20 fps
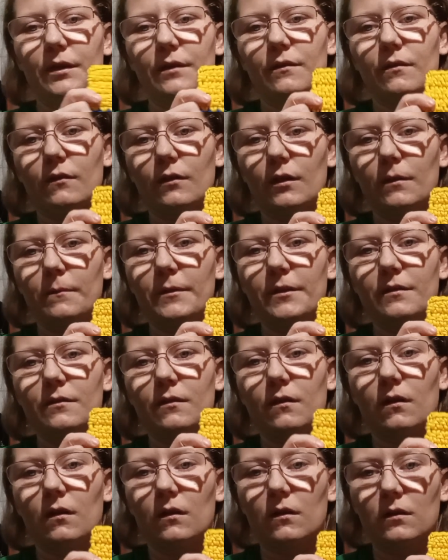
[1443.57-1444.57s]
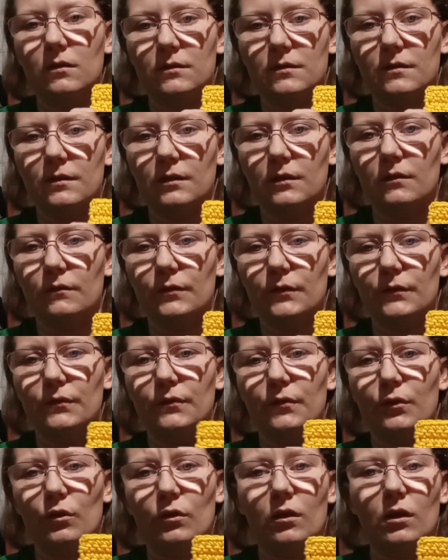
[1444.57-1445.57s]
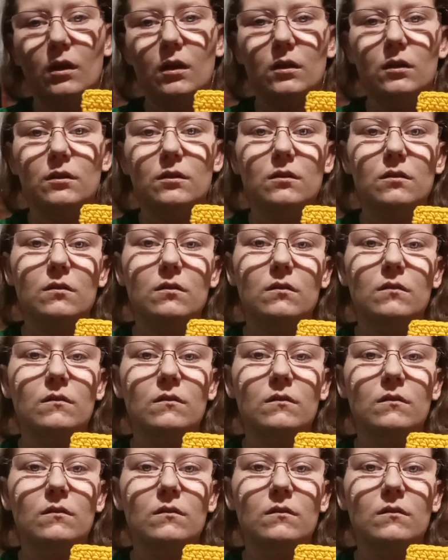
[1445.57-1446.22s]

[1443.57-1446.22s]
scrubbies are on sale for $4.